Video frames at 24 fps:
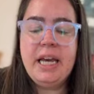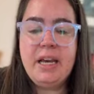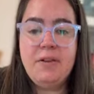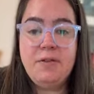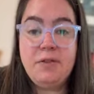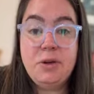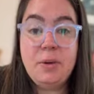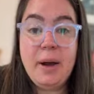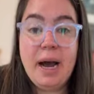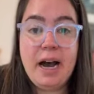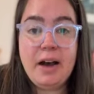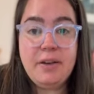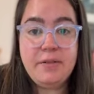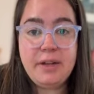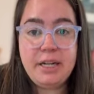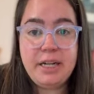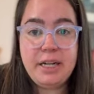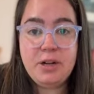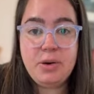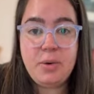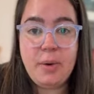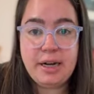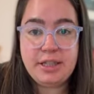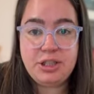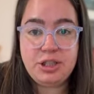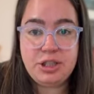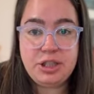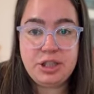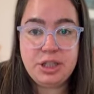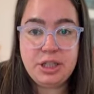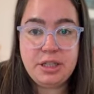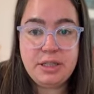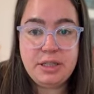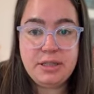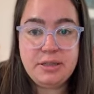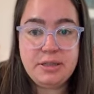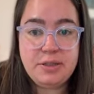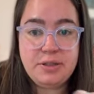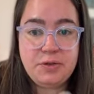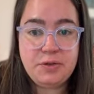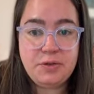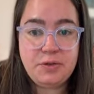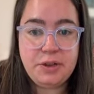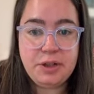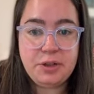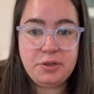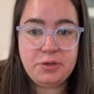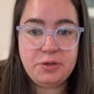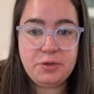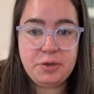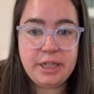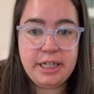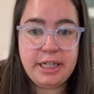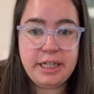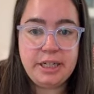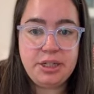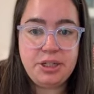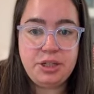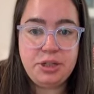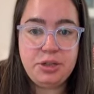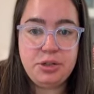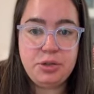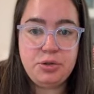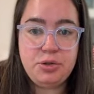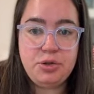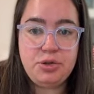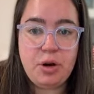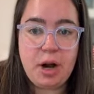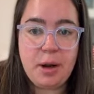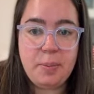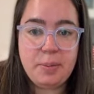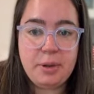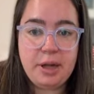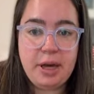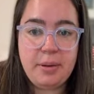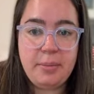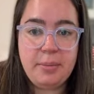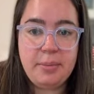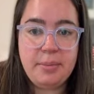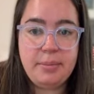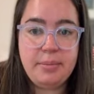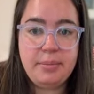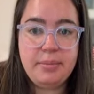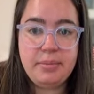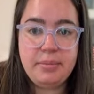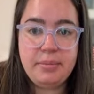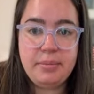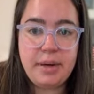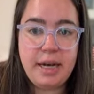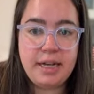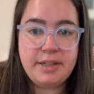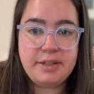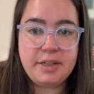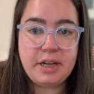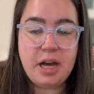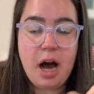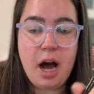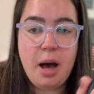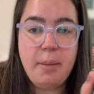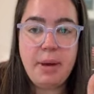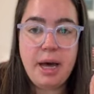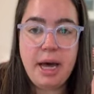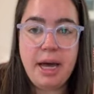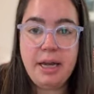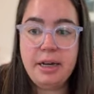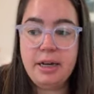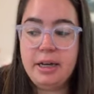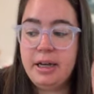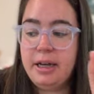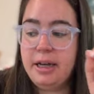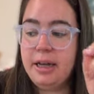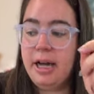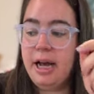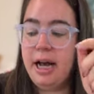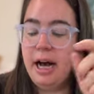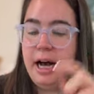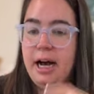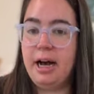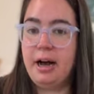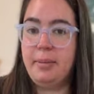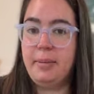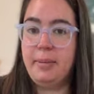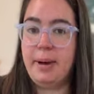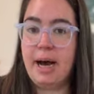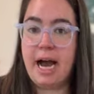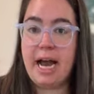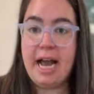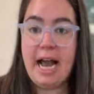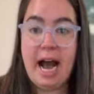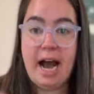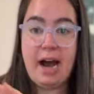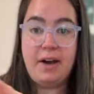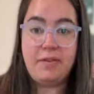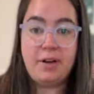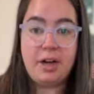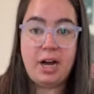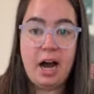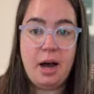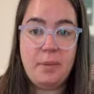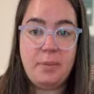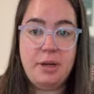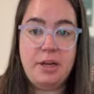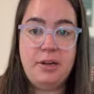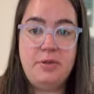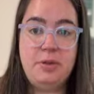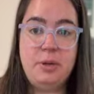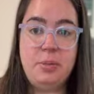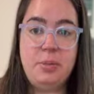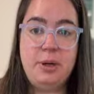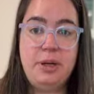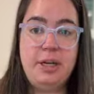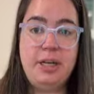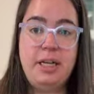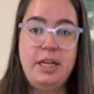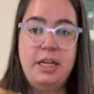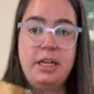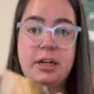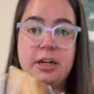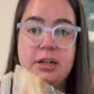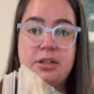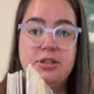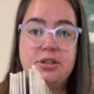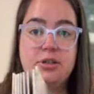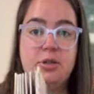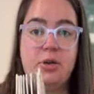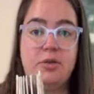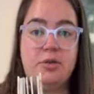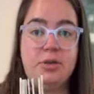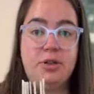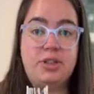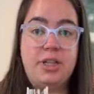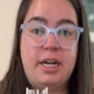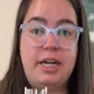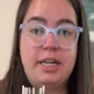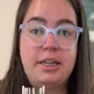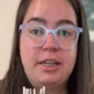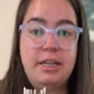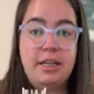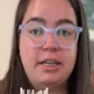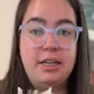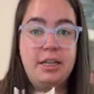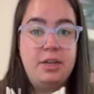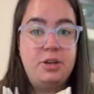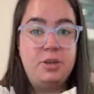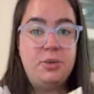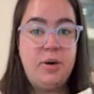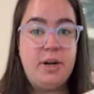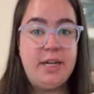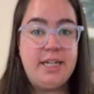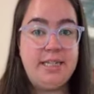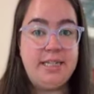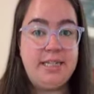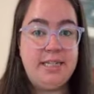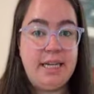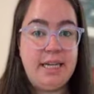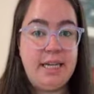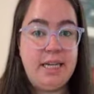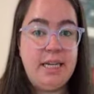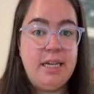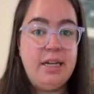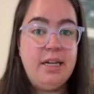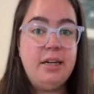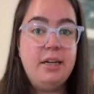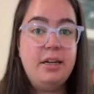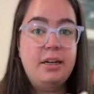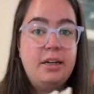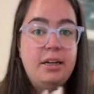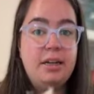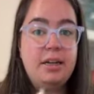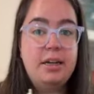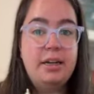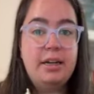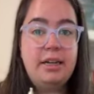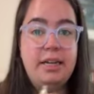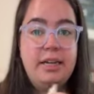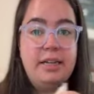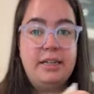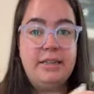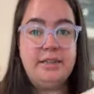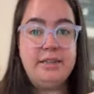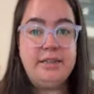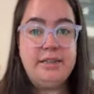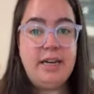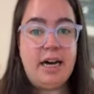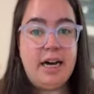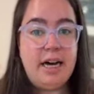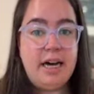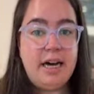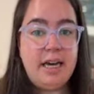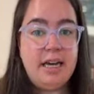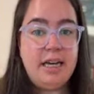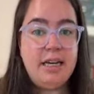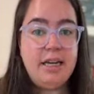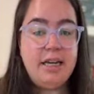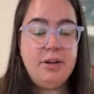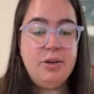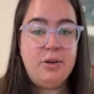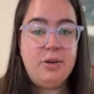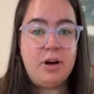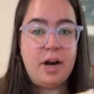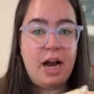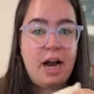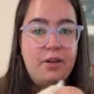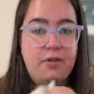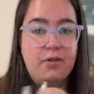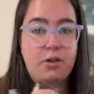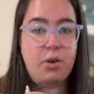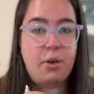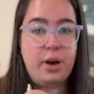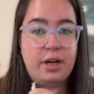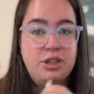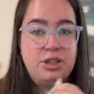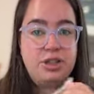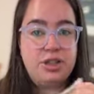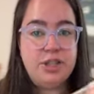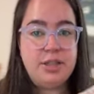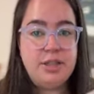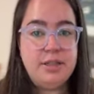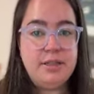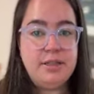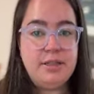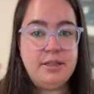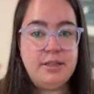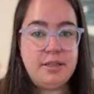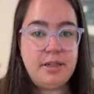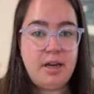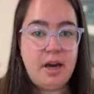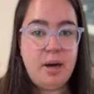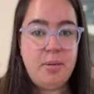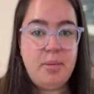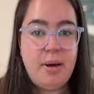If you have any questions, feel free to drop them as a comment. I have a copy of the book here, so if there's anything that you want to see inside or have questions